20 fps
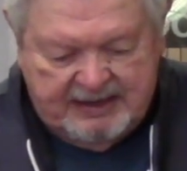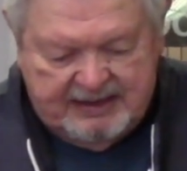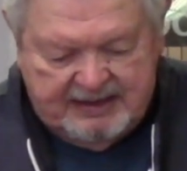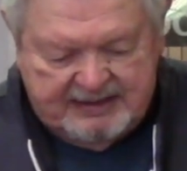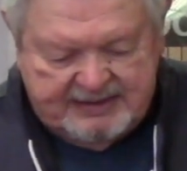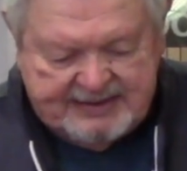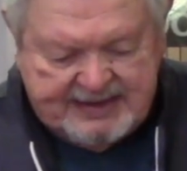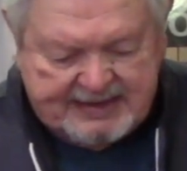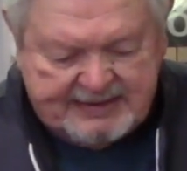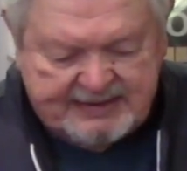
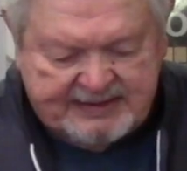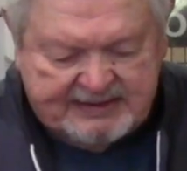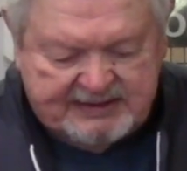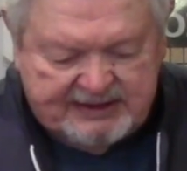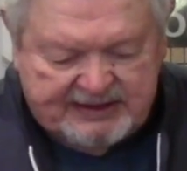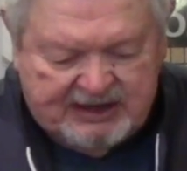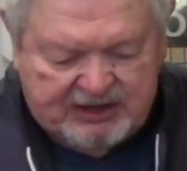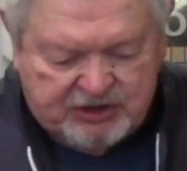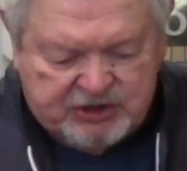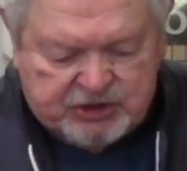
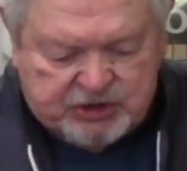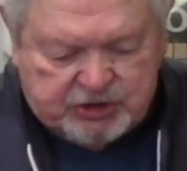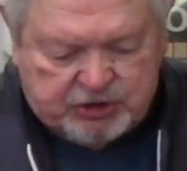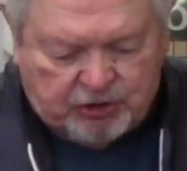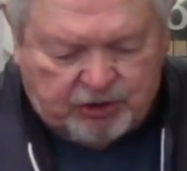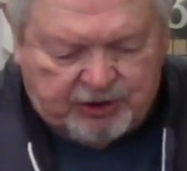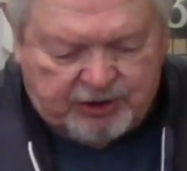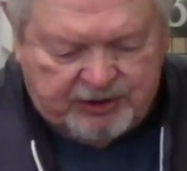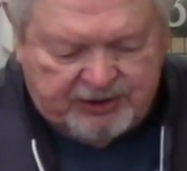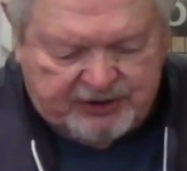technically
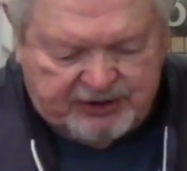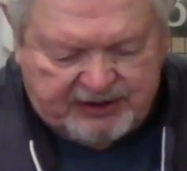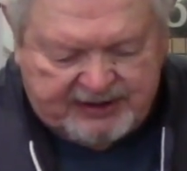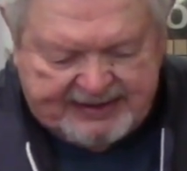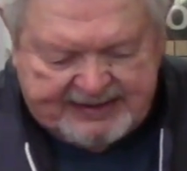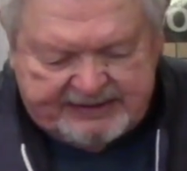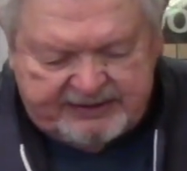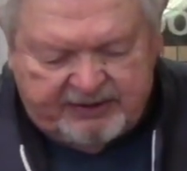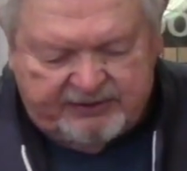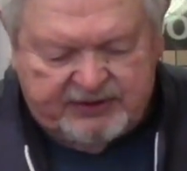shorten the
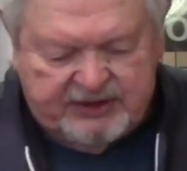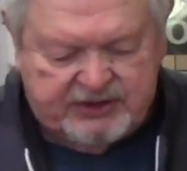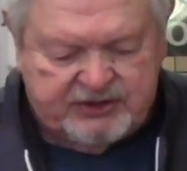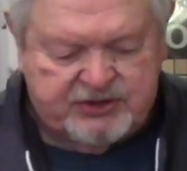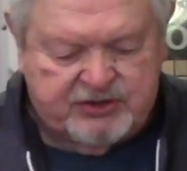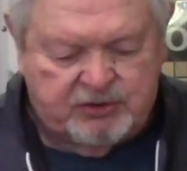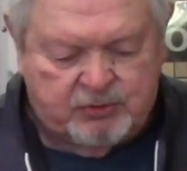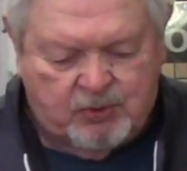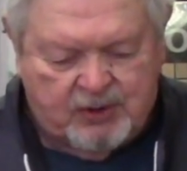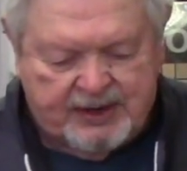length of this
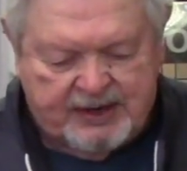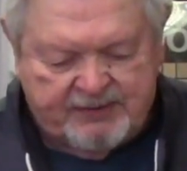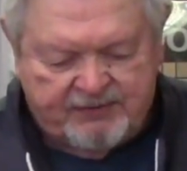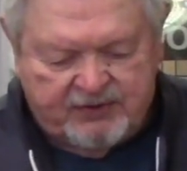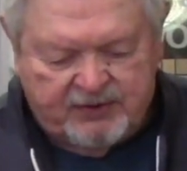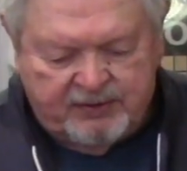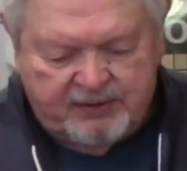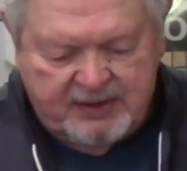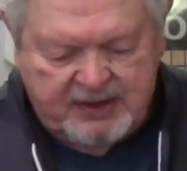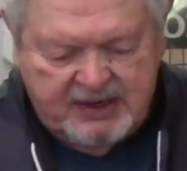to
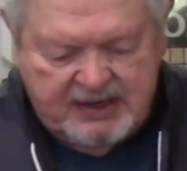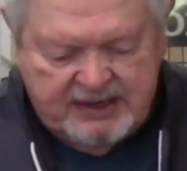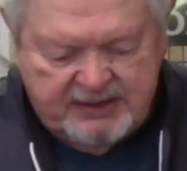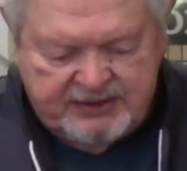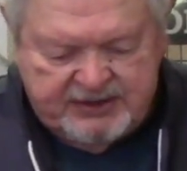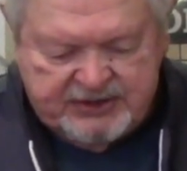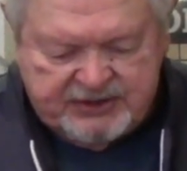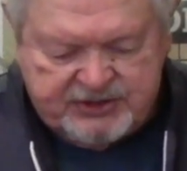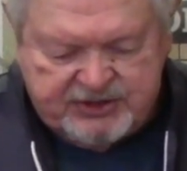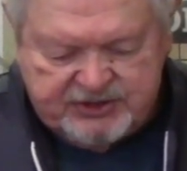whatever
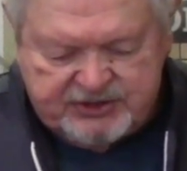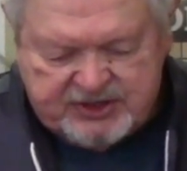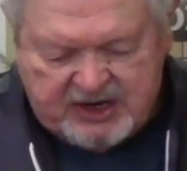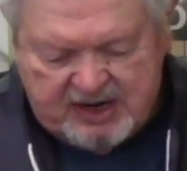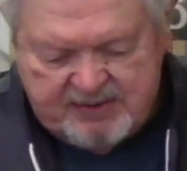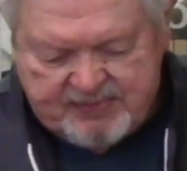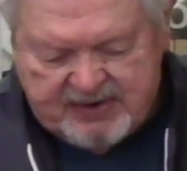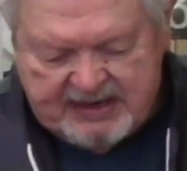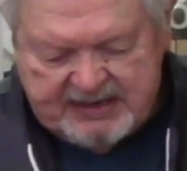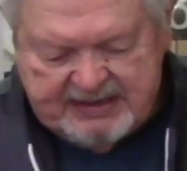distance I
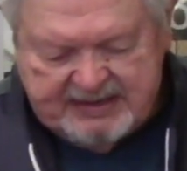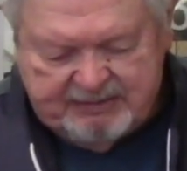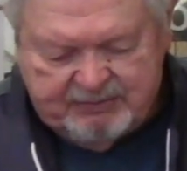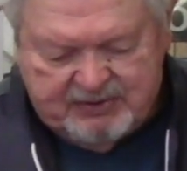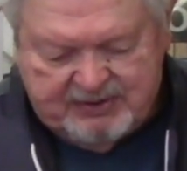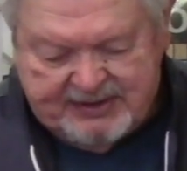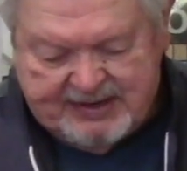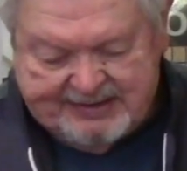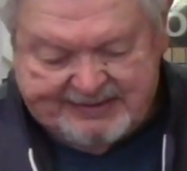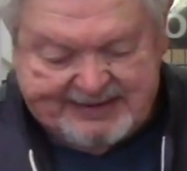might,
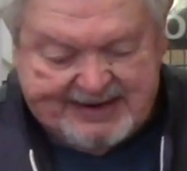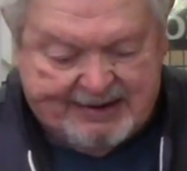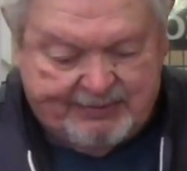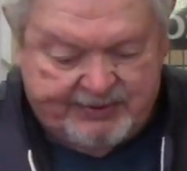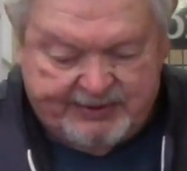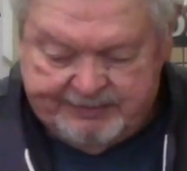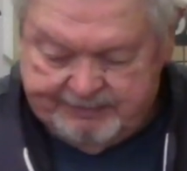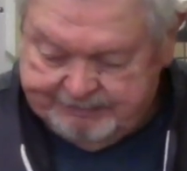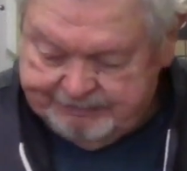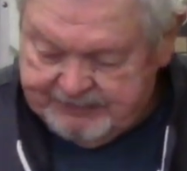well, not that
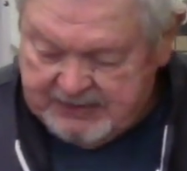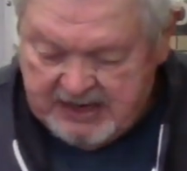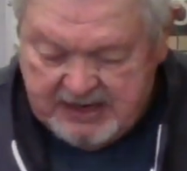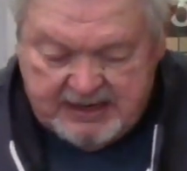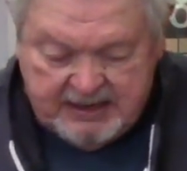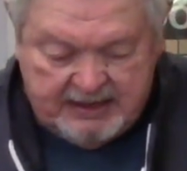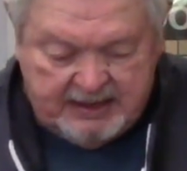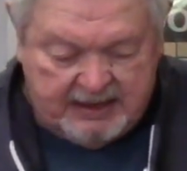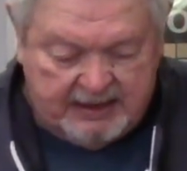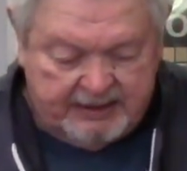
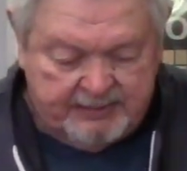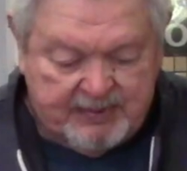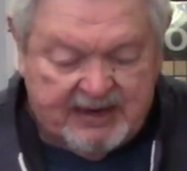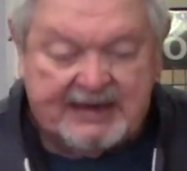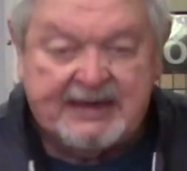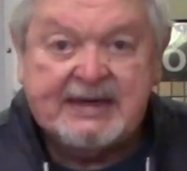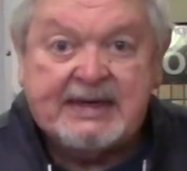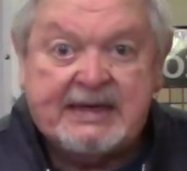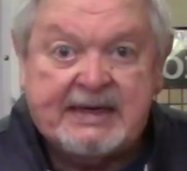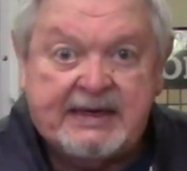one,
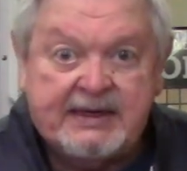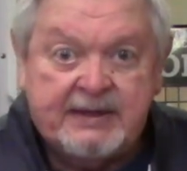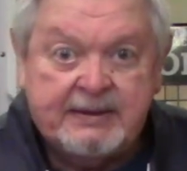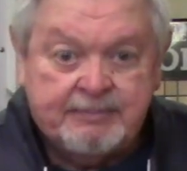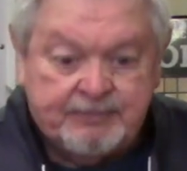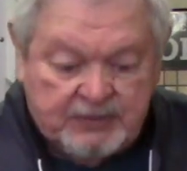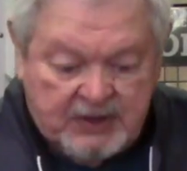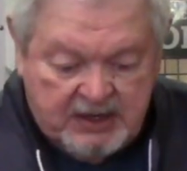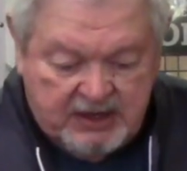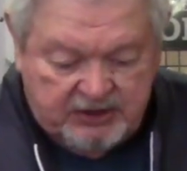might need.
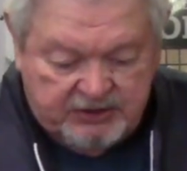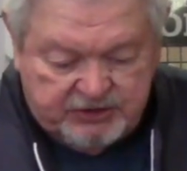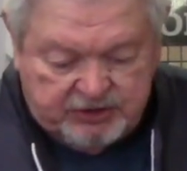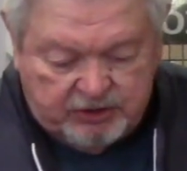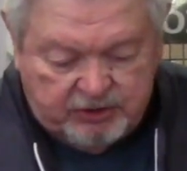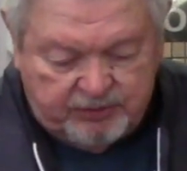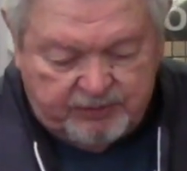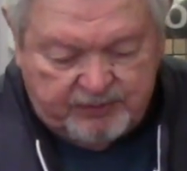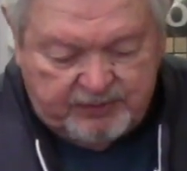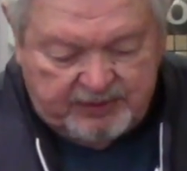
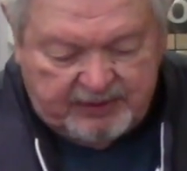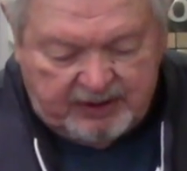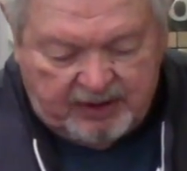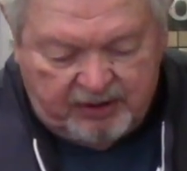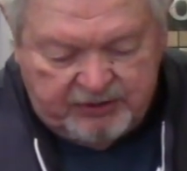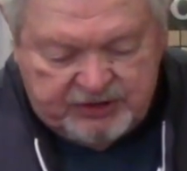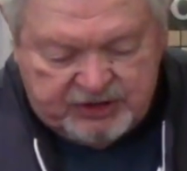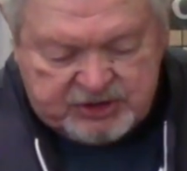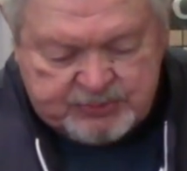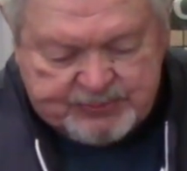So
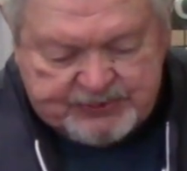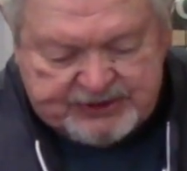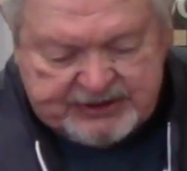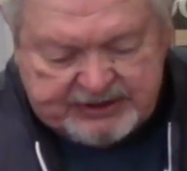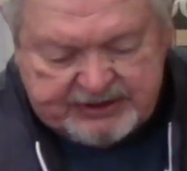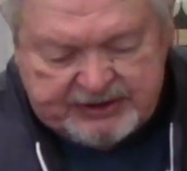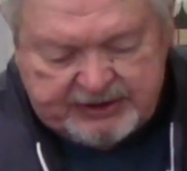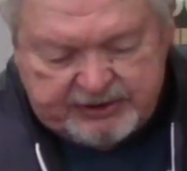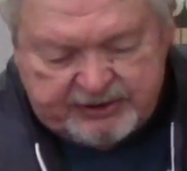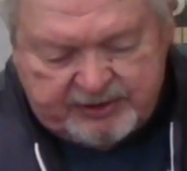on this
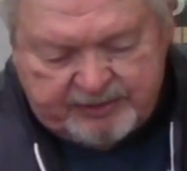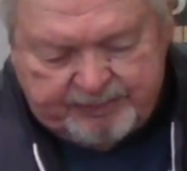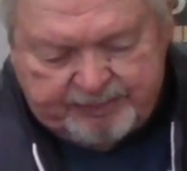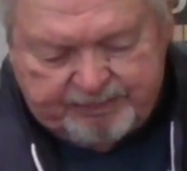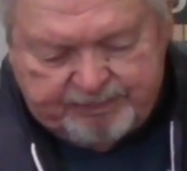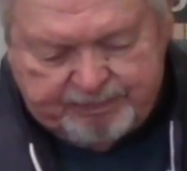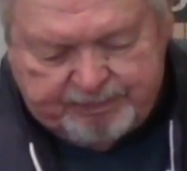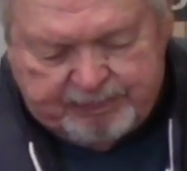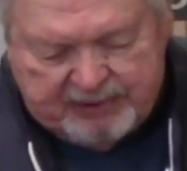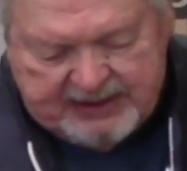particular
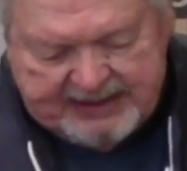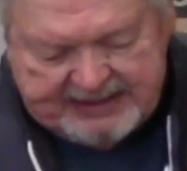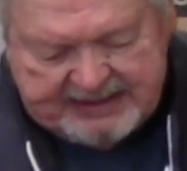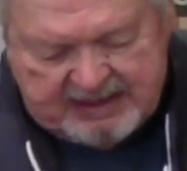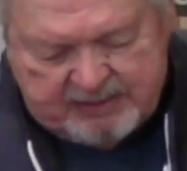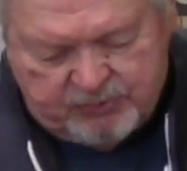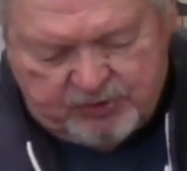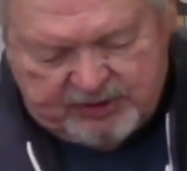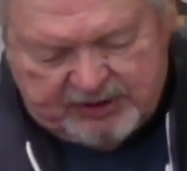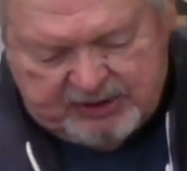blank
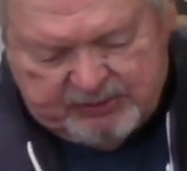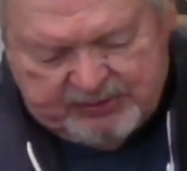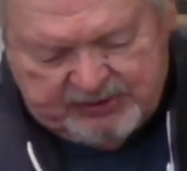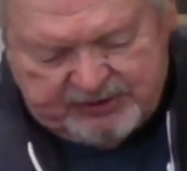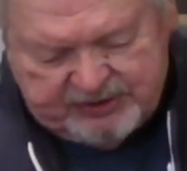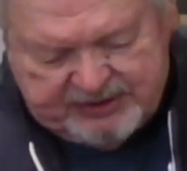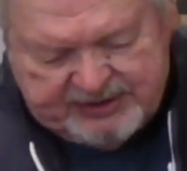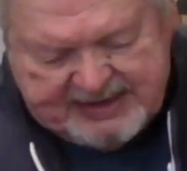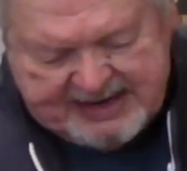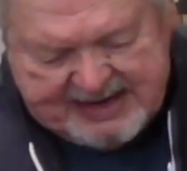I'm working
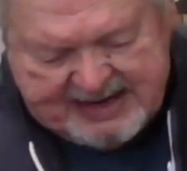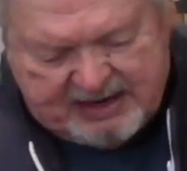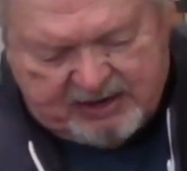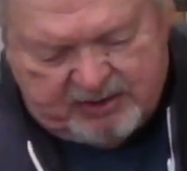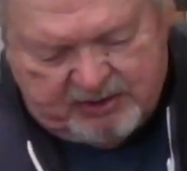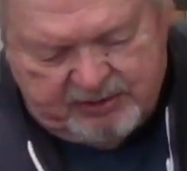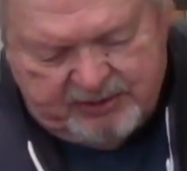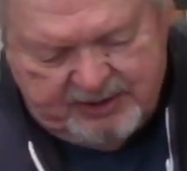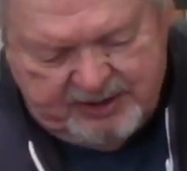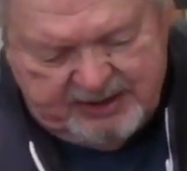with
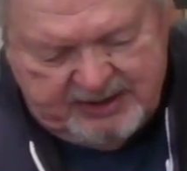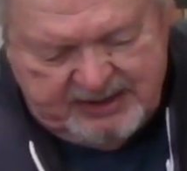now,